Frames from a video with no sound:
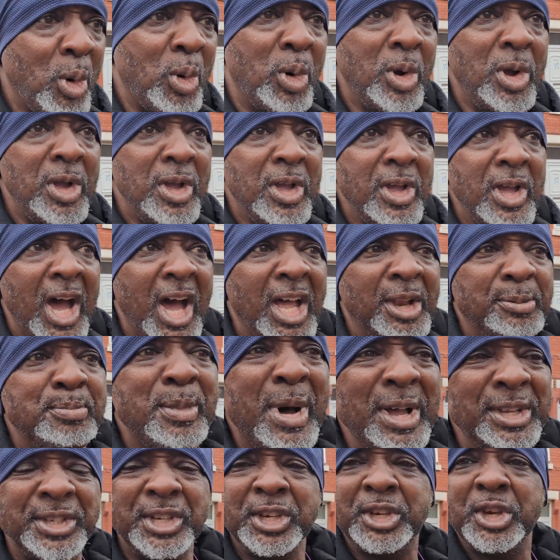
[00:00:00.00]
bow
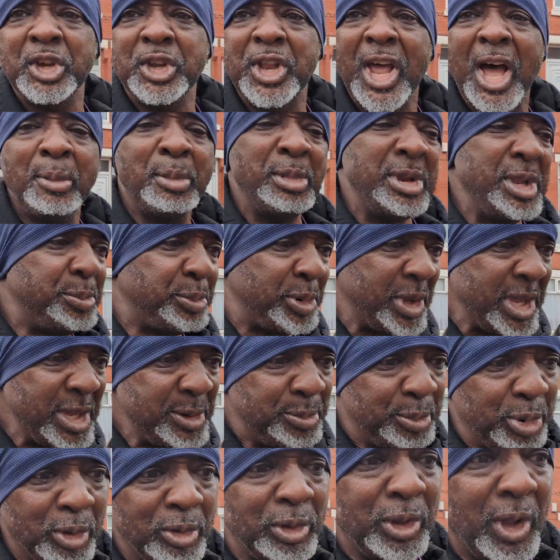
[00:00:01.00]
and massacred how many
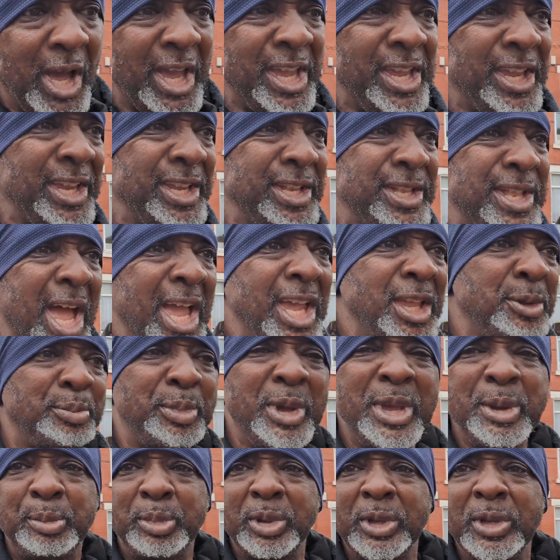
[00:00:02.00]
people? 18, 19
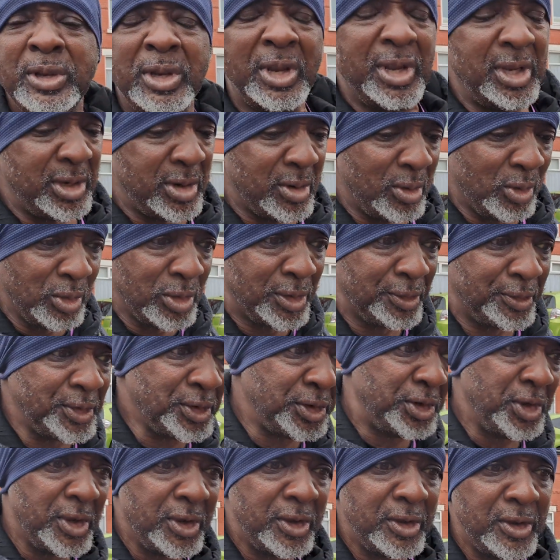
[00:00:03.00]
people in
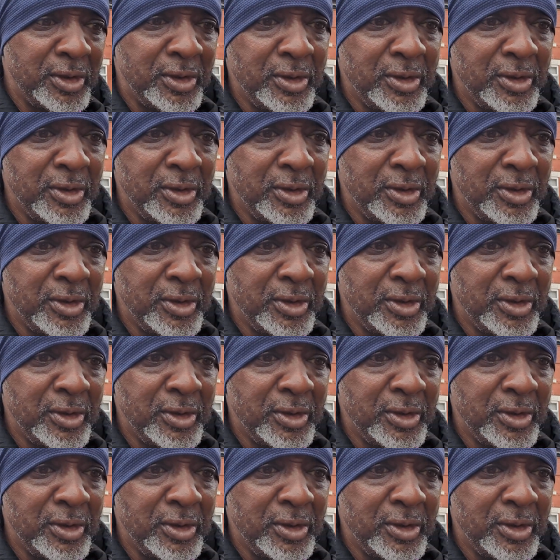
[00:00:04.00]
Hungerford.